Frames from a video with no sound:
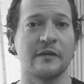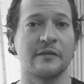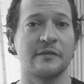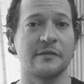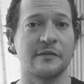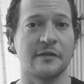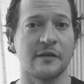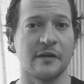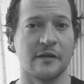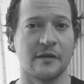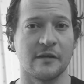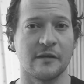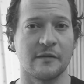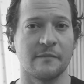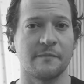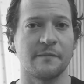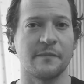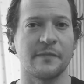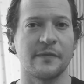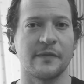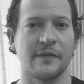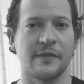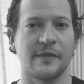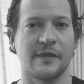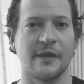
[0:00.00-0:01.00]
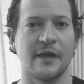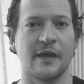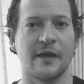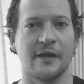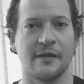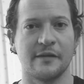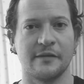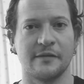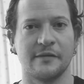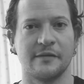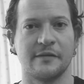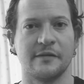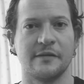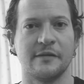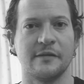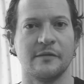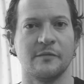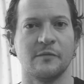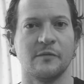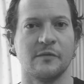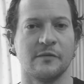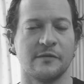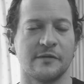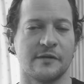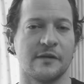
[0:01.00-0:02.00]
So that's
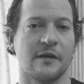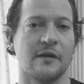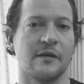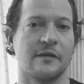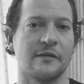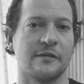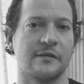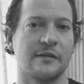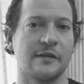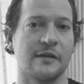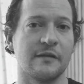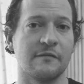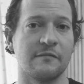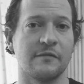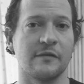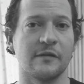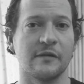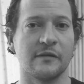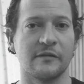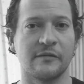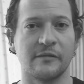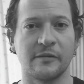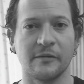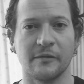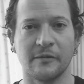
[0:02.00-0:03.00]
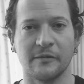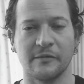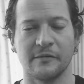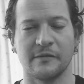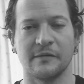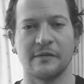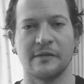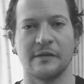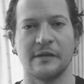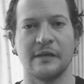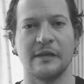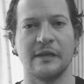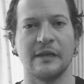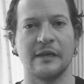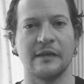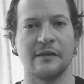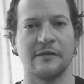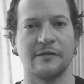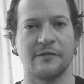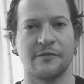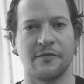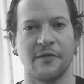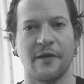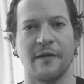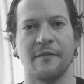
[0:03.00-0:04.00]
what's going to give you the tools and the
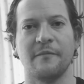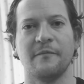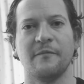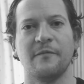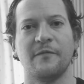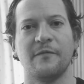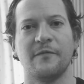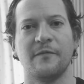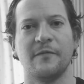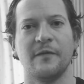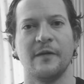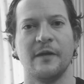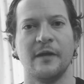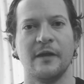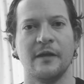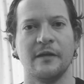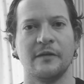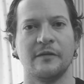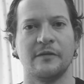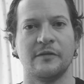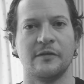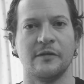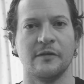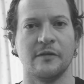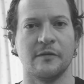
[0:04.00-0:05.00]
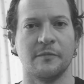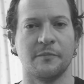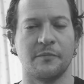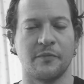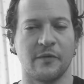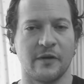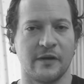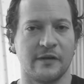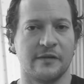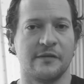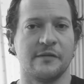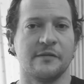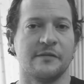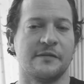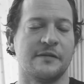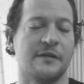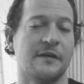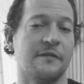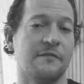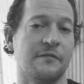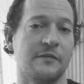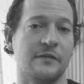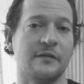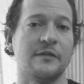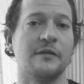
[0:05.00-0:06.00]
strength to brace
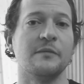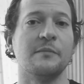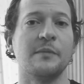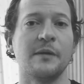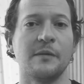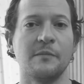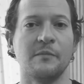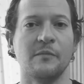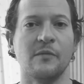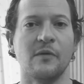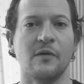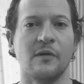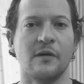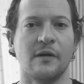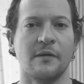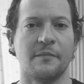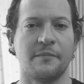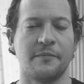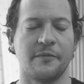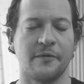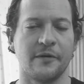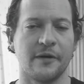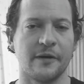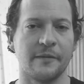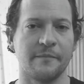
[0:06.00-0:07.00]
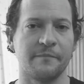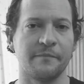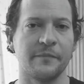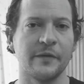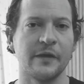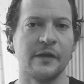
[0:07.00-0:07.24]
yourself and to be more upright.